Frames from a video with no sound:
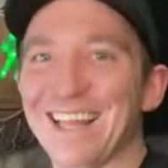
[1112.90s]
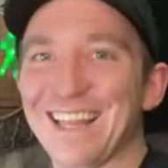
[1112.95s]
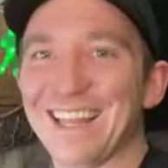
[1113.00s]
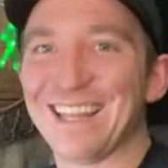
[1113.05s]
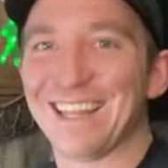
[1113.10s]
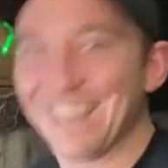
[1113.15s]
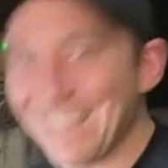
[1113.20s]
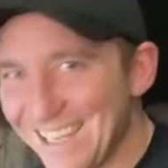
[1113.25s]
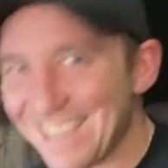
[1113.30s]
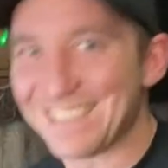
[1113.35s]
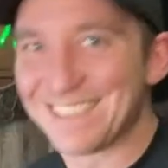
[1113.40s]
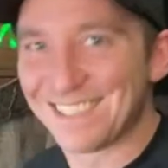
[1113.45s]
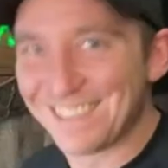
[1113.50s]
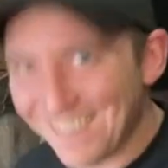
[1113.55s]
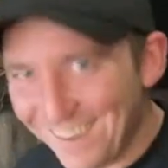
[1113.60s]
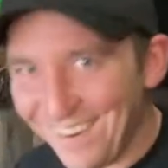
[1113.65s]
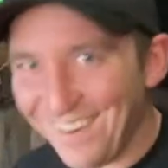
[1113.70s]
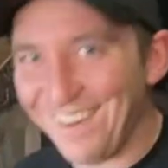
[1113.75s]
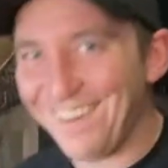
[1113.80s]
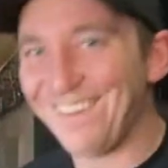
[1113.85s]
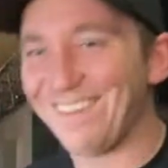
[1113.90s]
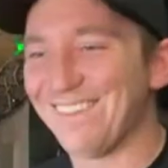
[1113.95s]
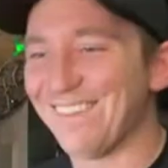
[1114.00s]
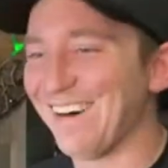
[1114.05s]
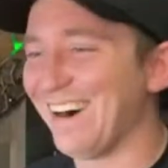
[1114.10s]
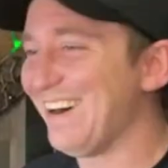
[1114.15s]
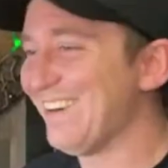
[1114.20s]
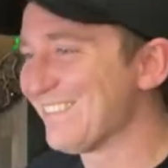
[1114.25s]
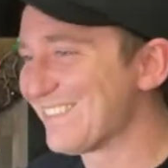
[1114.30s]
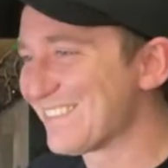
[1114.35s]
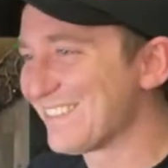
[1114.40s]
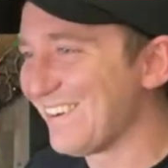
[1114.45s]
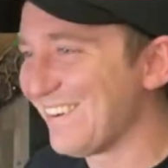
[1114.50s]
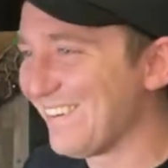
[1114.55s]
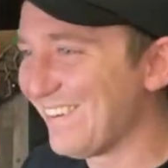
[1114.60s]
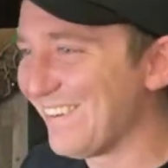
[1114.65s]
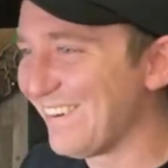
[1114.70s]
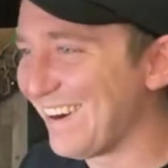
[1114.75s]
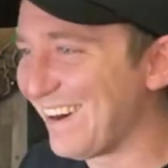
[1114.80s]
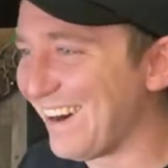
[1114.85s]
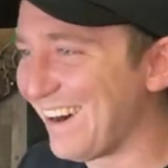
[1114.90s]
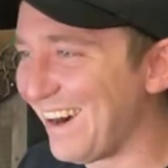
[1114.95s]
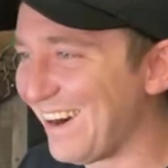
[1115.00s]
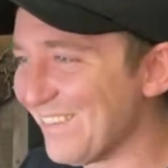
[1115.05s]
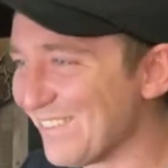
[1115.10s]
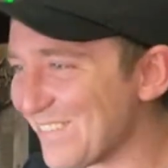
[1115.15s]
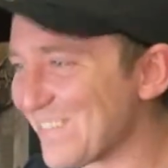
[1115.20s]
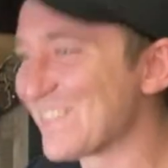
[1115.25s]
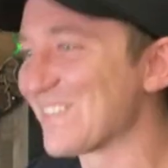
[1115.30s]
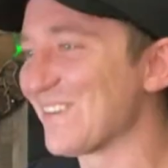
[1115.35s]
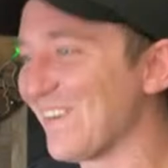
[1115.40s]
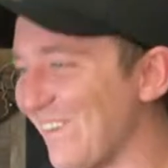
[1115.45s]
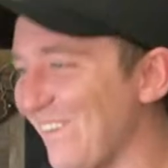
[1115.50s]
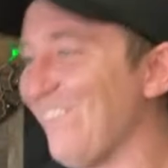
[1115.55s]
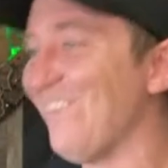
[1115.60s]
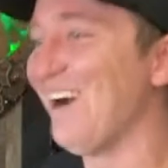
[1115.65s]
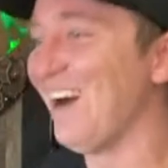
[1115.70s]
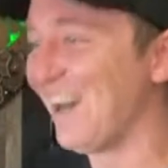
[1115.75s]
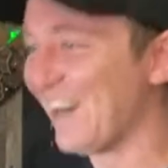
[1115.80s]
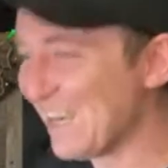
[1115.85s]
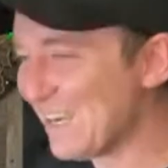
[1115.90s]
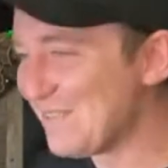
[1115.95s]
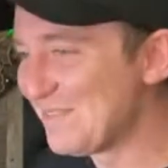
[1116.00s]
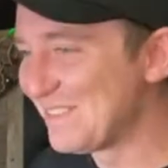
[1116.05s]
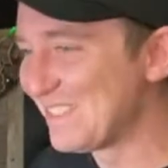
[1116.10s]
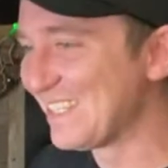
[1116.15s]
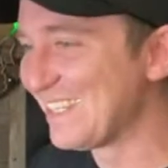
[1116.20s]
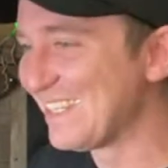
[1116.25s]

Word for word: Let's go. I'm so I'm so hyped.